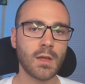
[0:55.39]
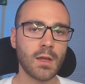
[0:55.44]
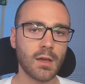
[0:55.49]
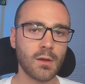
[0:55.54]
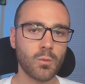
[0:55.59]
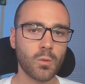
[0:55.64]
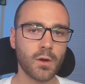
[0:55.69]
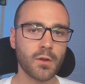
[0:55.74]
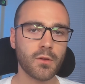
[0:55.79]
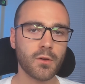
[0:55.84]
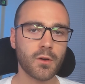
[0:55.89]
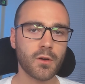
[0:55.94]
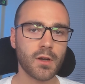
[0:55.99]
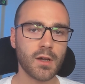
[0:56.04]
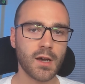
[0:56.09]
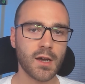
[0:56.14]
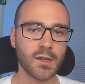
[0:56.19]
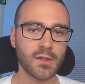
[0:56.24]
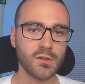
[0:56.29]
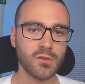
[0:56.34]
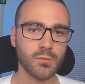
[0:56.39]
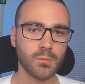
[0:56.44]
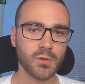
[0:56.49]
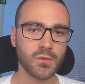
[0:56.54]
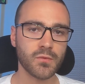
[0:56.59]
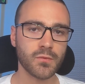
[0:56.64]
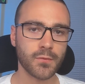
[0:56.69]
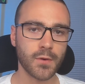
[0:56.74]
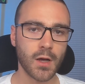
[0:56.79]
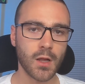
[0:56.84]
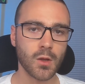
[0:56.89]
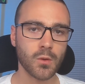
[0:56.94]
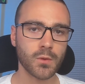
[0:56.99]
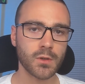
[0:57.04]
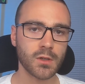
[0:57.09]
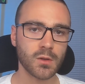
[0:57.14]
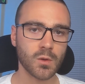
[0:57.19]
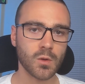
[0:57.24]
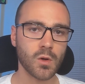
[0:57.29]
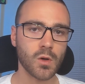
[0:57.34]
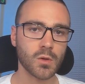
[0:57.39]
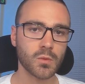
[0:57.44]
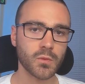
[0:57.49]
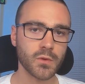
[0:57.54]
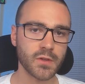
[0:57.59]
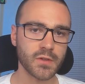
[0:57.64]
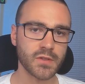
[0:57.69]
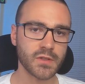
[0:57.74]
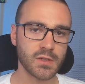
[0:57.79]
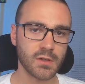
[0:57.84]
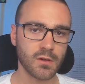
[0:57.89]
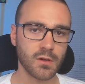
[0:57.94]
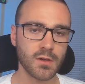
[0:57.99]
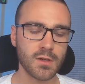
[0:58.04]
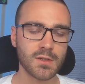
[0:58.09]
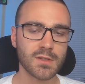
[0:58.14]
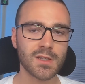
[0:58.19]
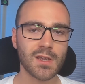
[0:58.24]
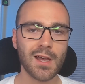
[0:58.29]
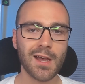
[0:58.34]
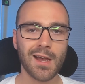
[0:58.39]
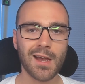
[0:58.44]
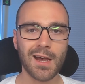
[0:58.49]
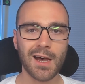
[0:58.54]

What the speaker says: And whether or not you've been following along with the series,